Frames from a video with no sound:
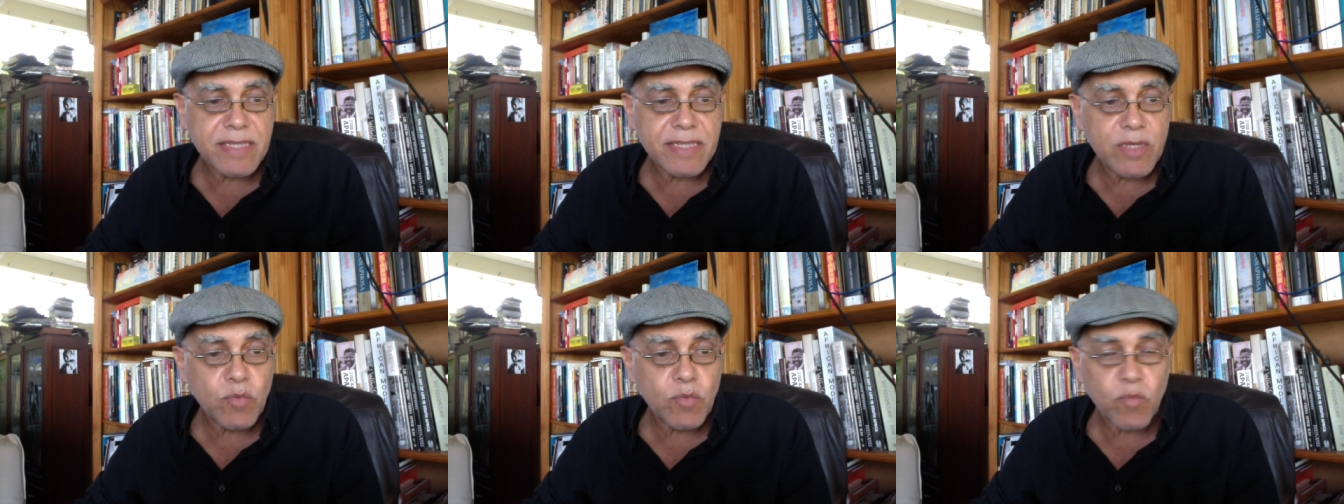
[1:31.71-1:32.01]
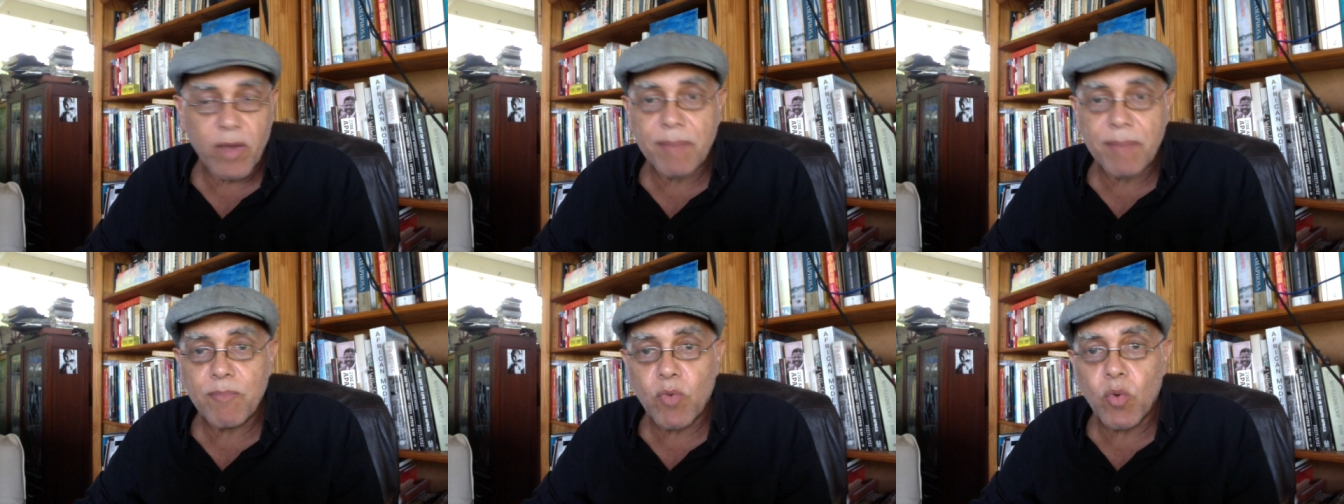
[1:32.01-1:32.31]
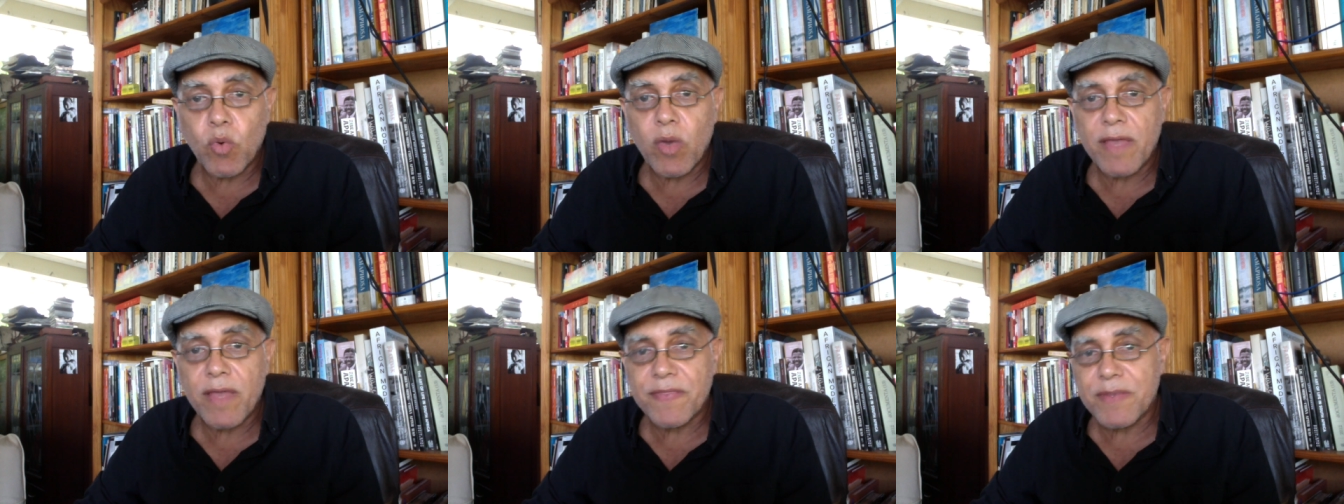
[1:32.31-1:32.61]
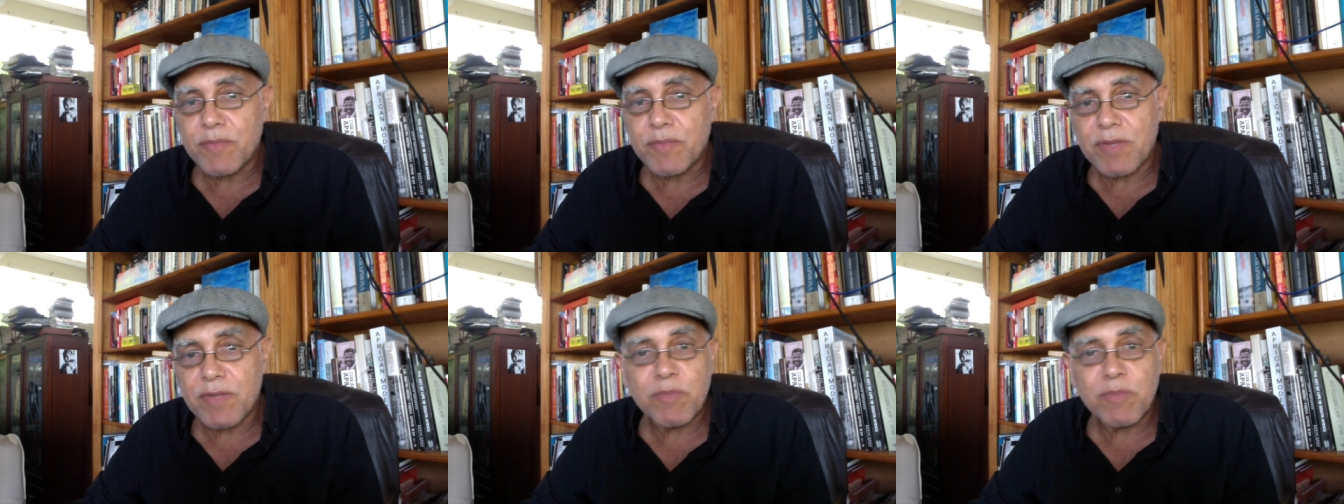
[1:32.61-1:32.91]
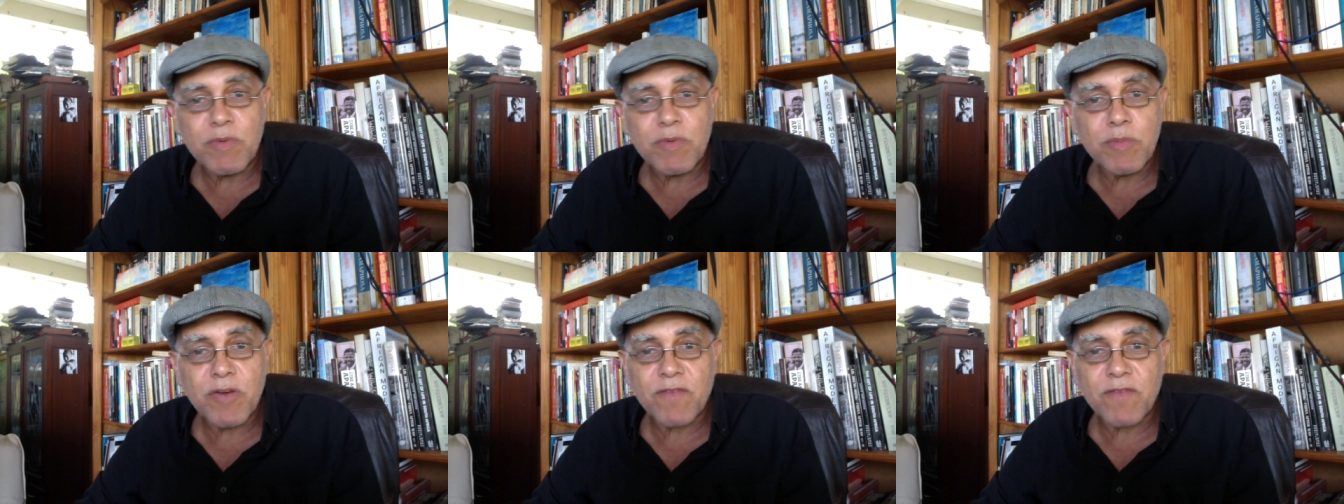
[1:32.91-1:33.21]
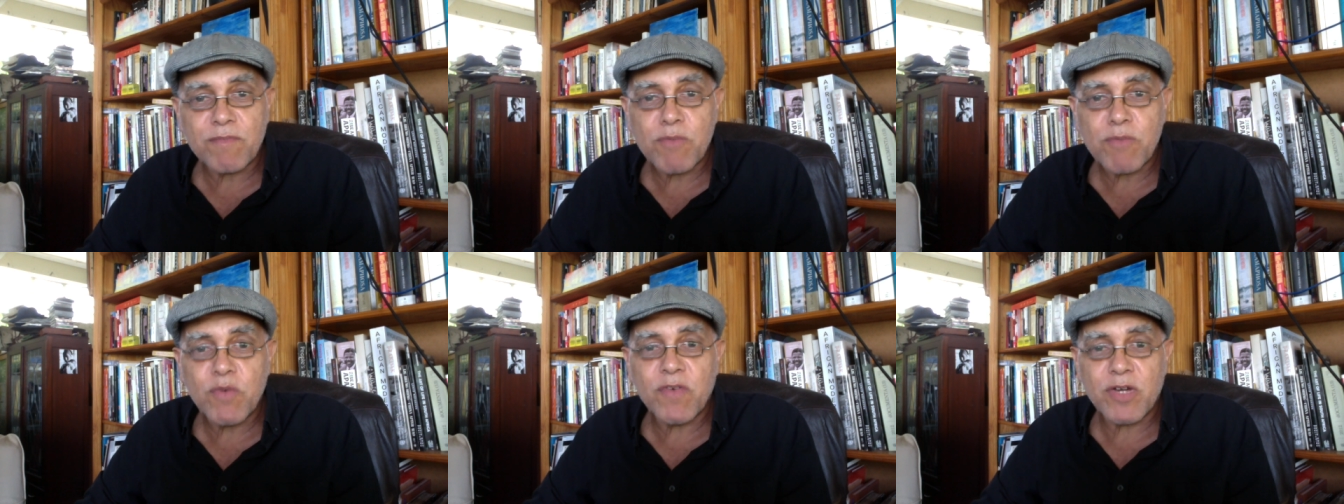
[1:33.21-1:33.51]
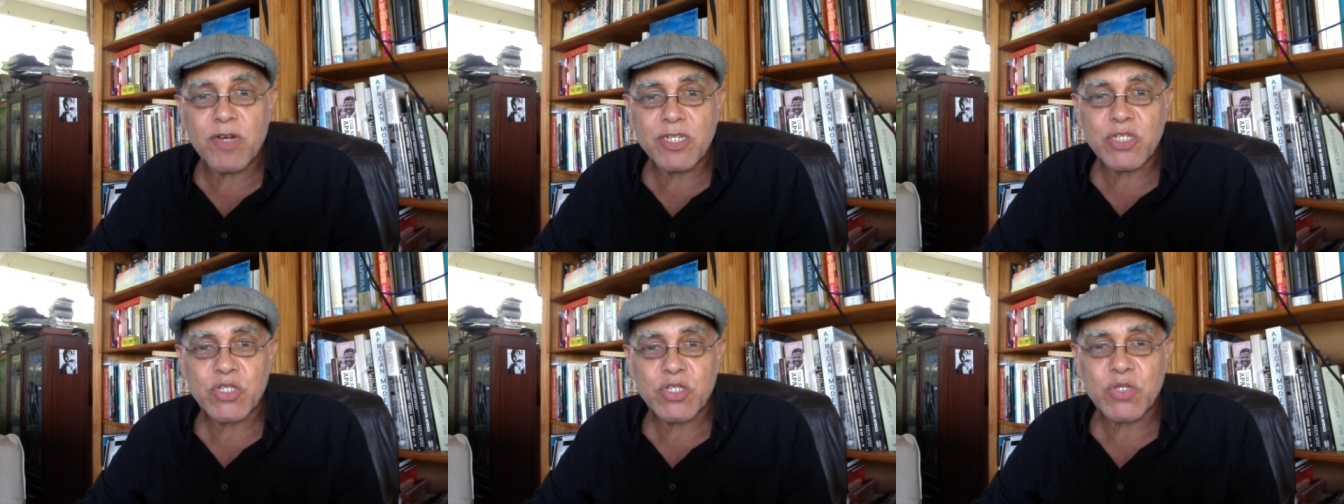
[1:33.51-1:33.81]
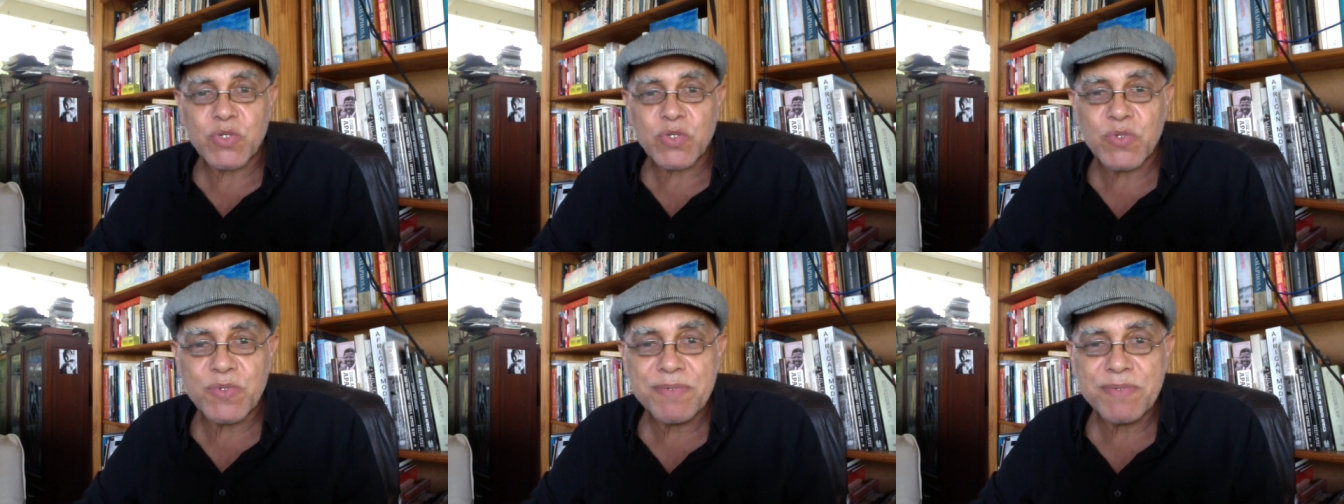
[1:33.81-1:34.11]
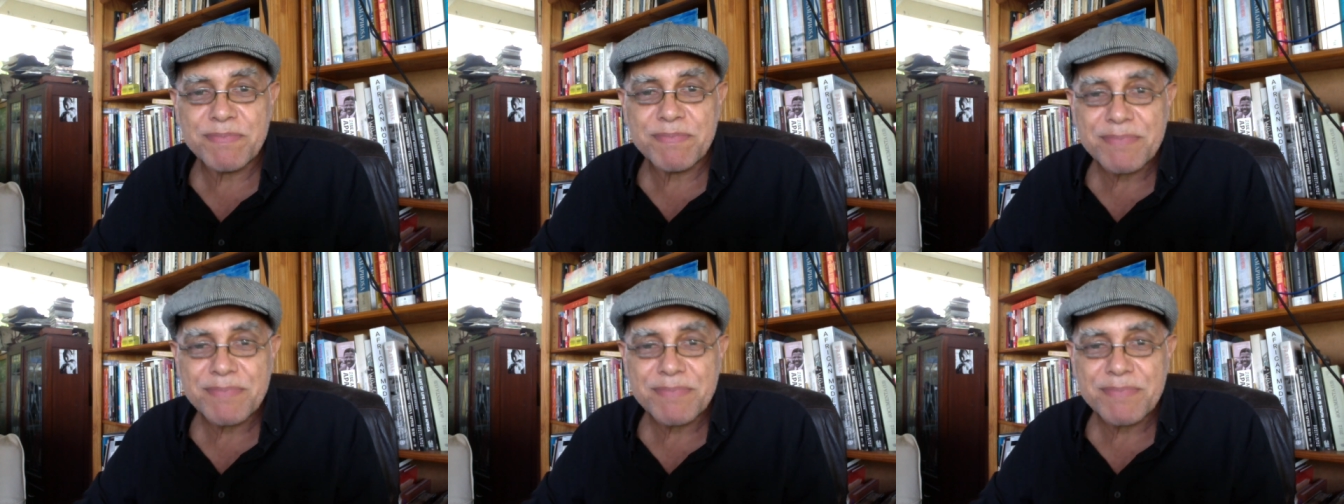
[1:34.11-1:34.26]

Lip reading: and then one more, and then we'll move on to